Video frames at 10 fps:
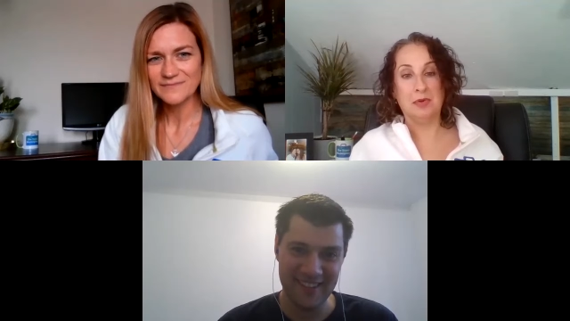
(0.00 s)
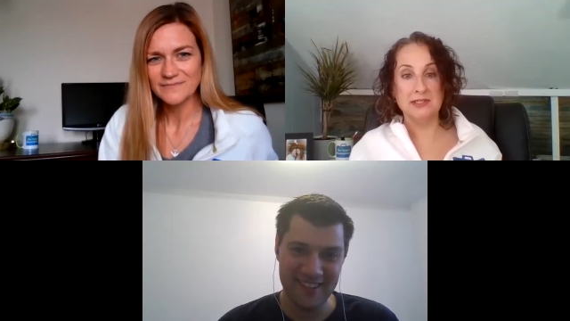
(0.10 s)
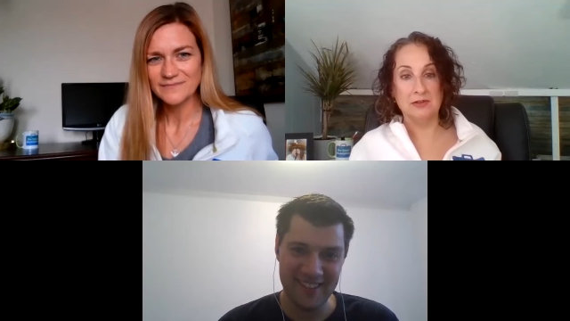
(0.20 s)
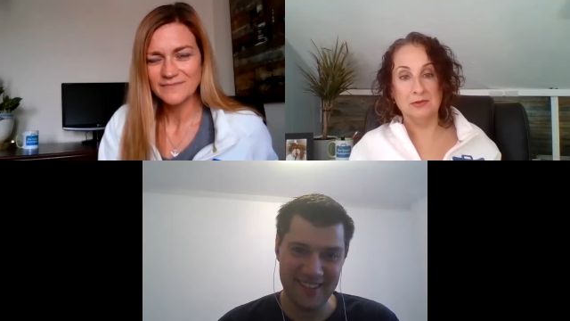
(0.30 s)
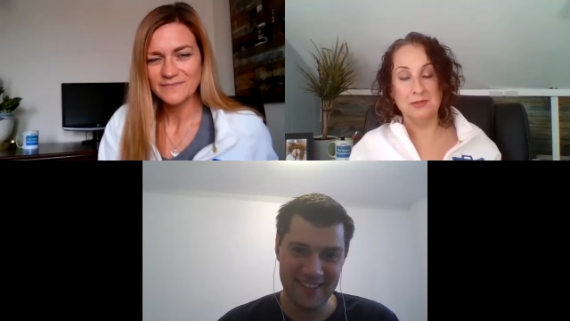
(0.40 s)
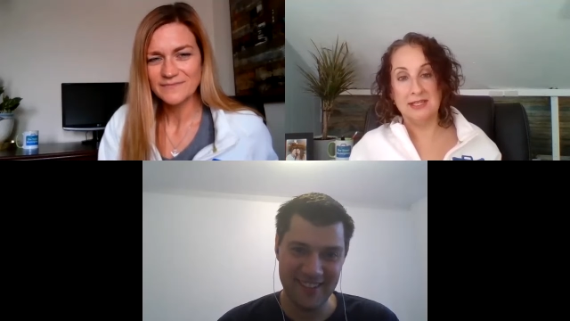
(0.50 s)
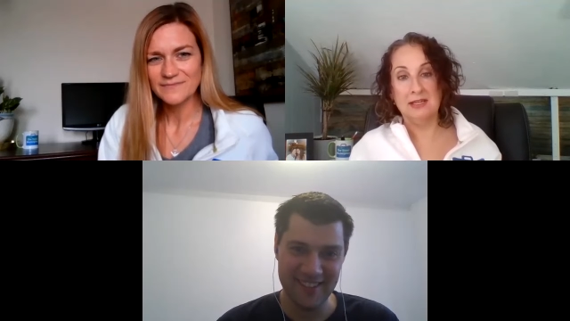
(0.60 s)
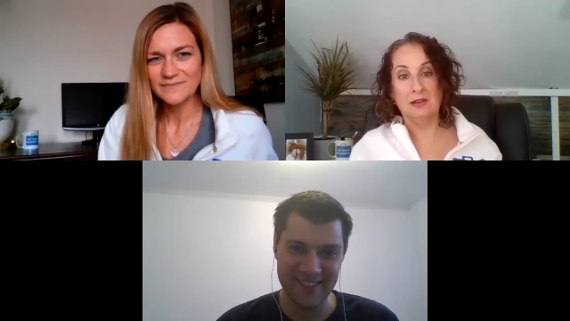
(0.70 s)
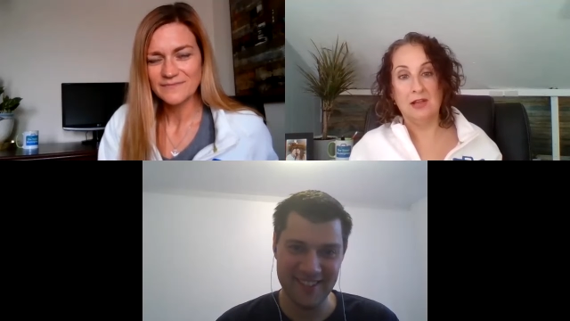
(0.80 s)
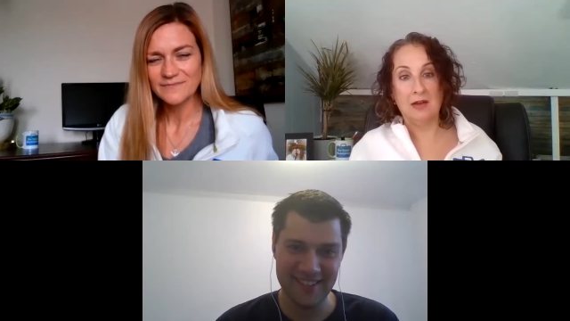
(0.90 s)
Speaker 1: a person who's
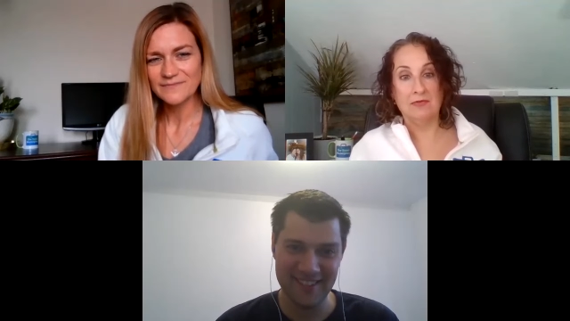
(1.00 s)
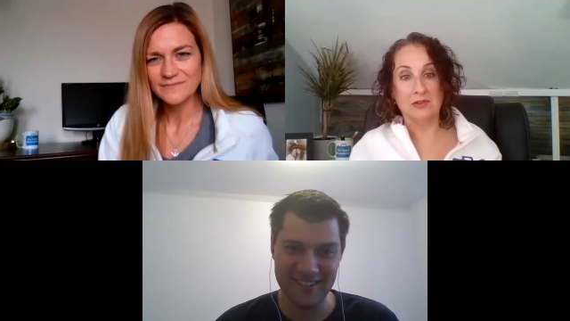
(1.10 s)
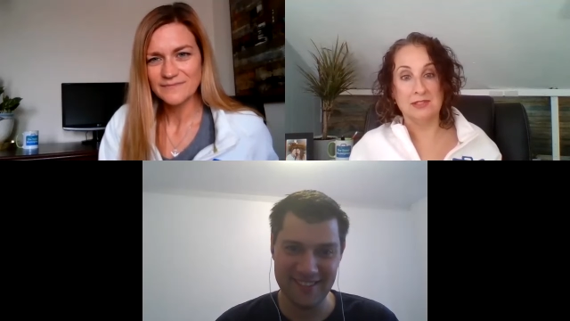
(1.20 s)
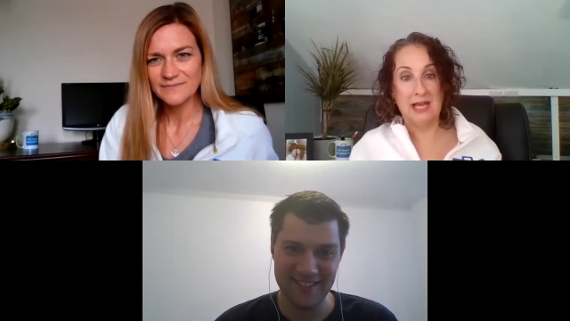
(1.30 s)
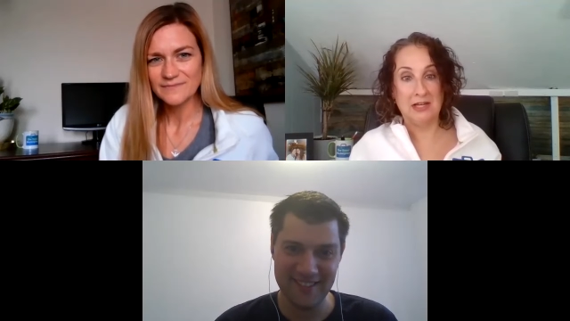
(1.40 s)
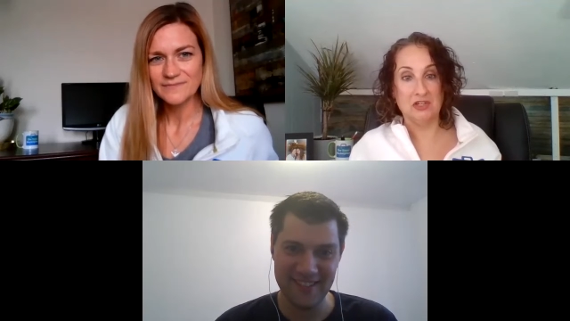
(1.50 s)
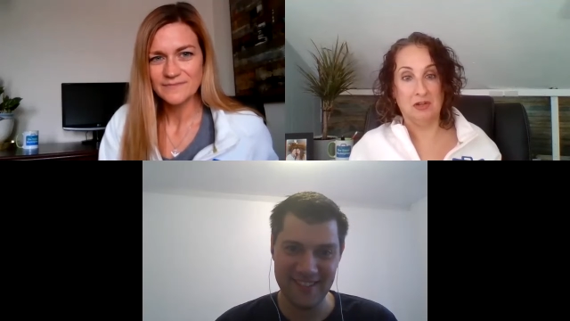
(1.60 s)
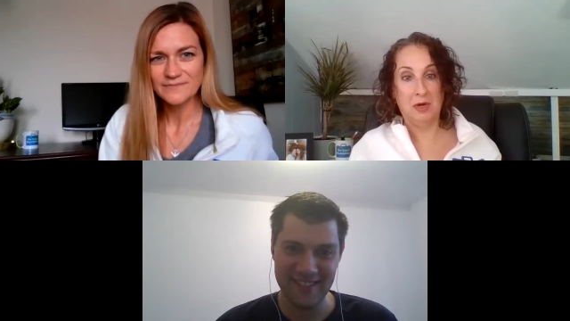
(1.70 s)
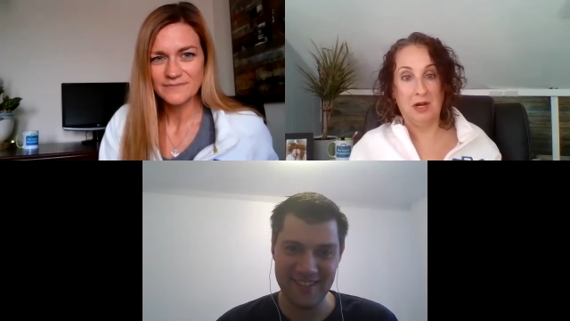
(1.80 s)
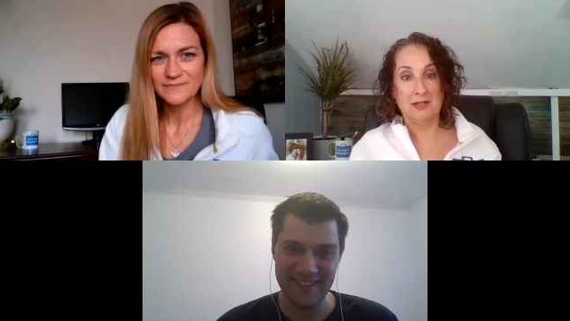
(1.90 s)
seen a lot of those
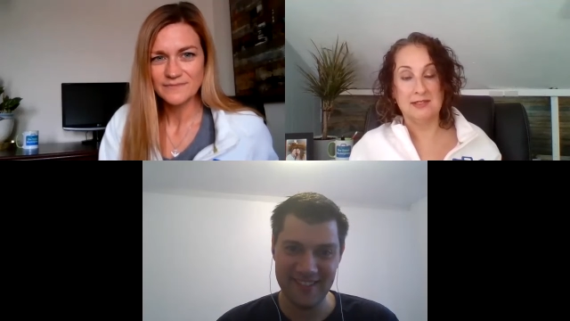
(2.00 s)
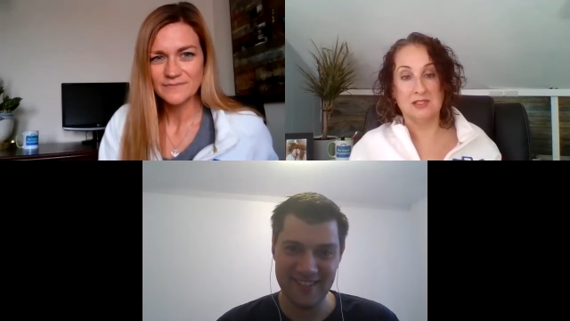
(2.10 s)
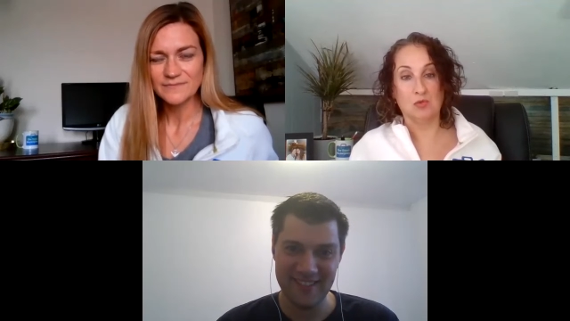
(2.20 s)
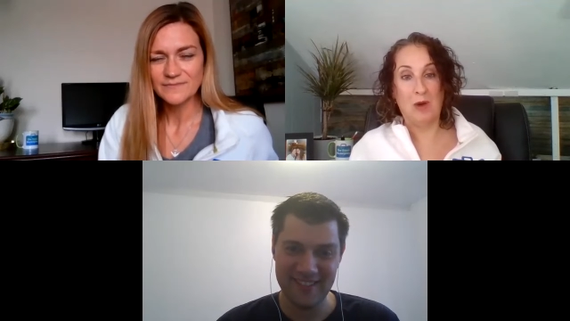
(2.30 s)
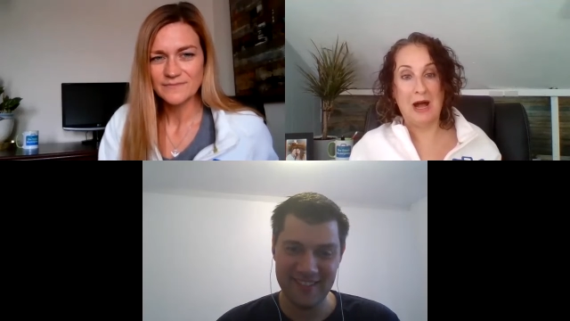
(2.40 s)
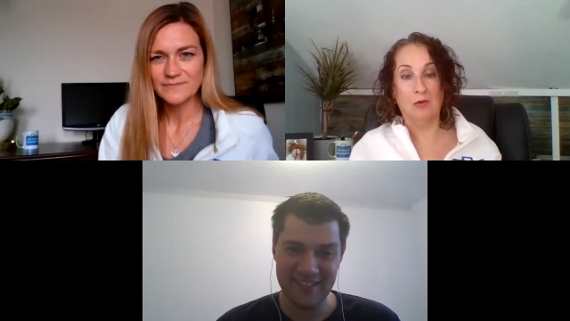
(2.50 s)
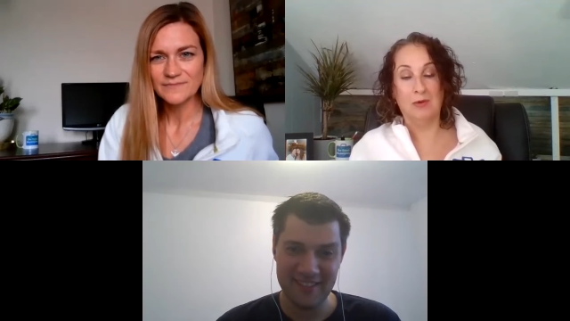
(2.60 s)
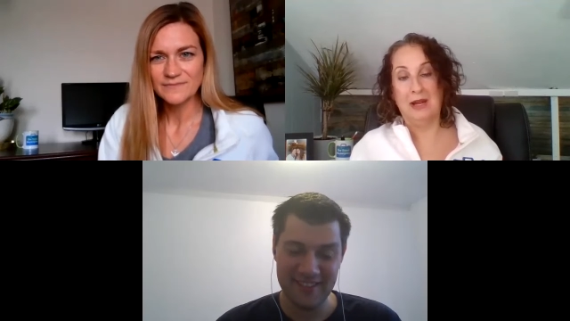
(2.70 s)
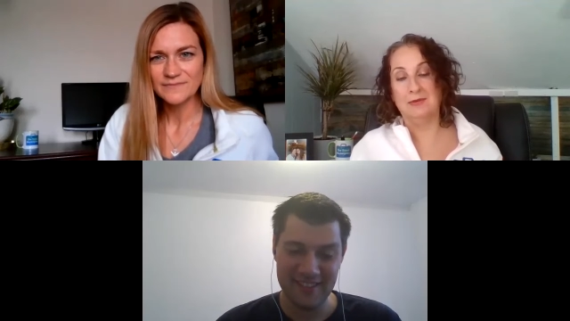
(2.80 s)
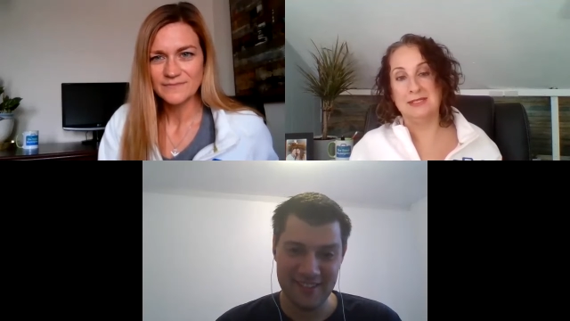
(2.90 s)
national parks as well,
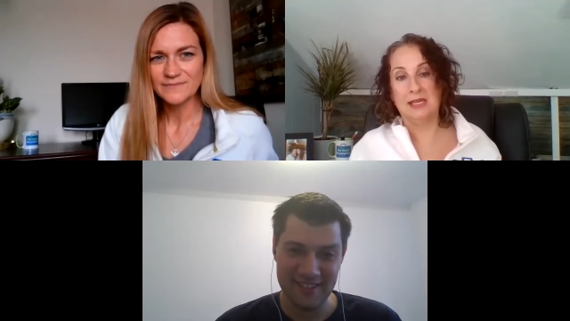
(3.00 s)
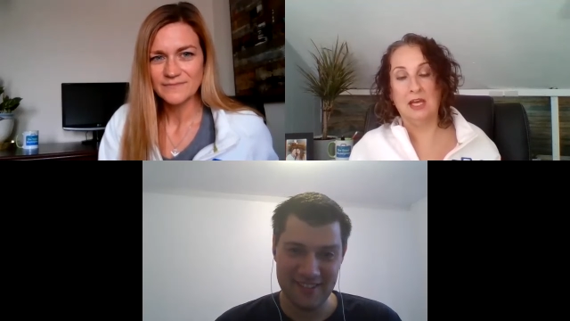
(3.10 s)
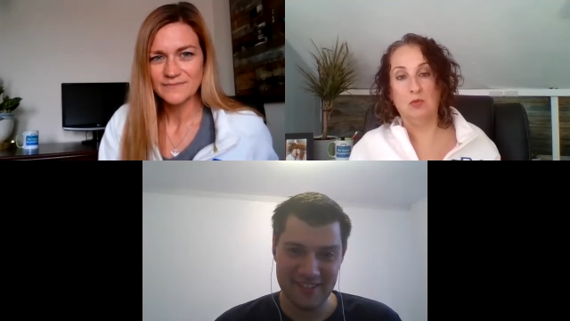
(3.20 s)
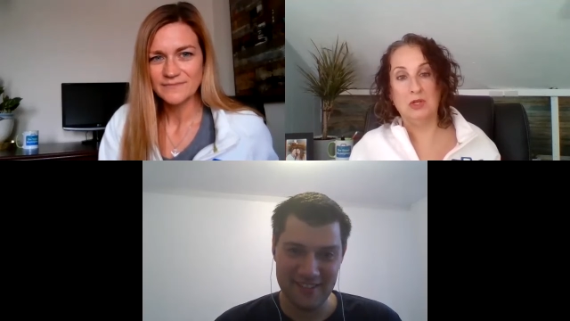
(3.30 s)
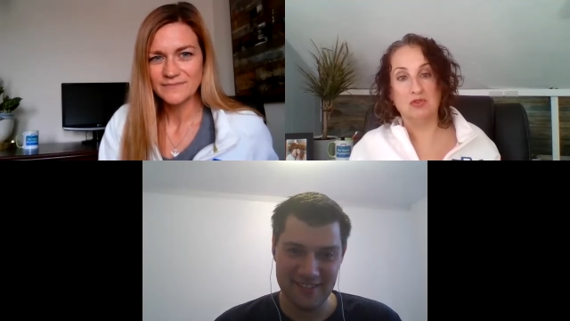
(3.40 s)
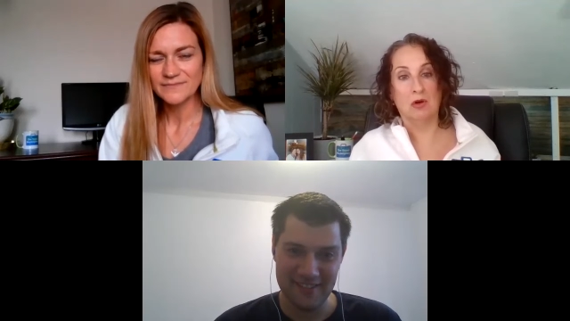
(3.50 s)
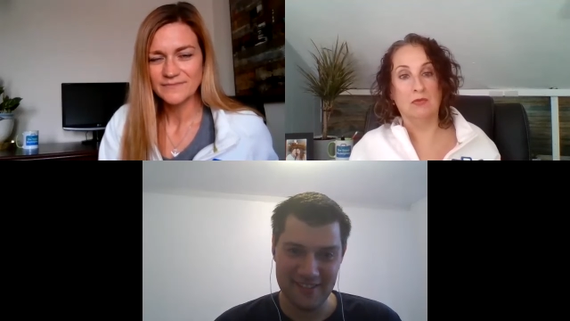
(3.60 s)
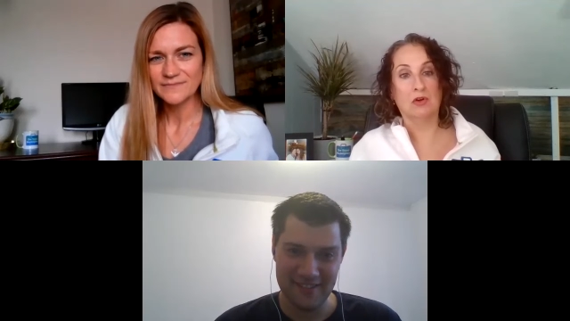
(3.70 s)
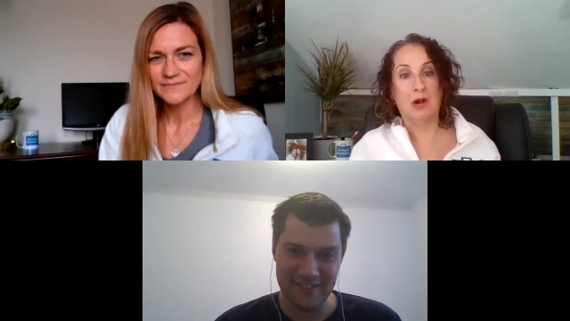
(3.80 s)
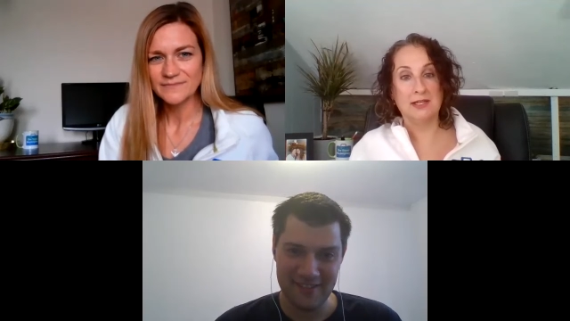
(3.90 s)
when I was a kid, we
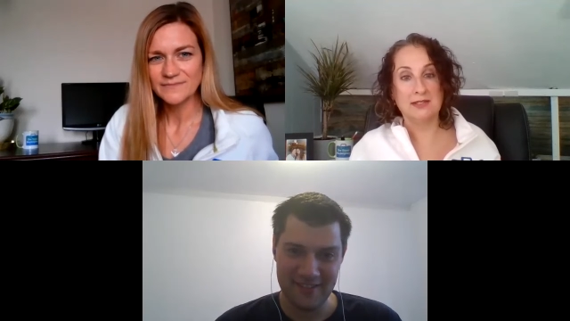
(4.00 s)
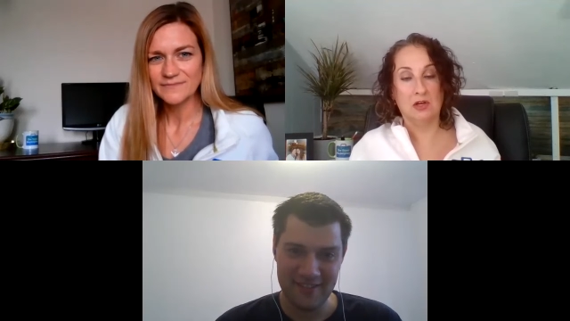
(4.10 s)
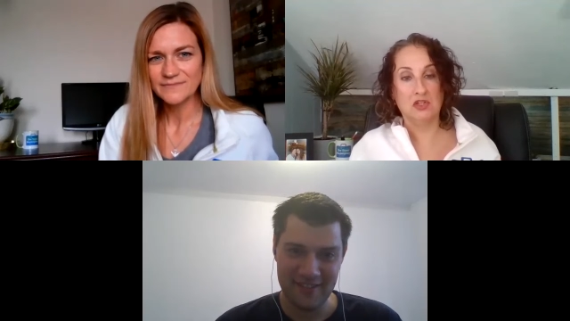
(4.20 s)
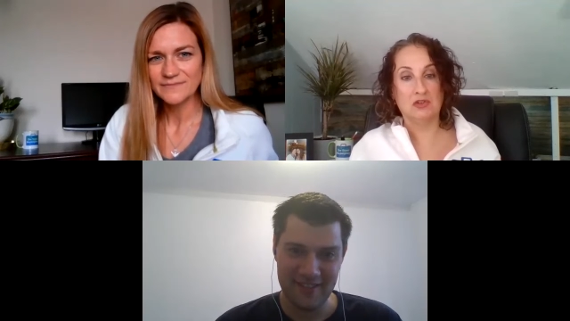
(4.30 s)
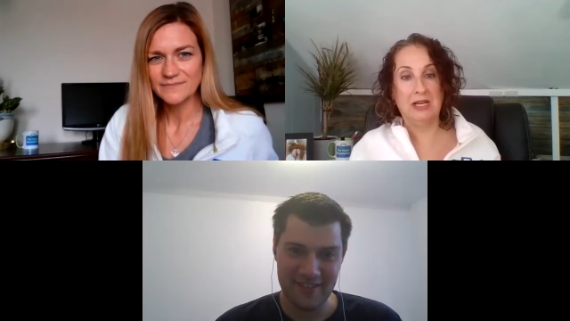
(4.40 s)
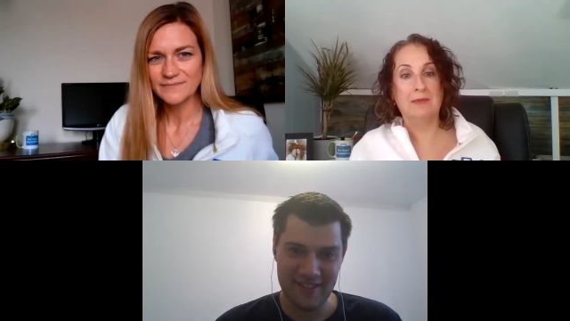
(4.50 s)
drove across country.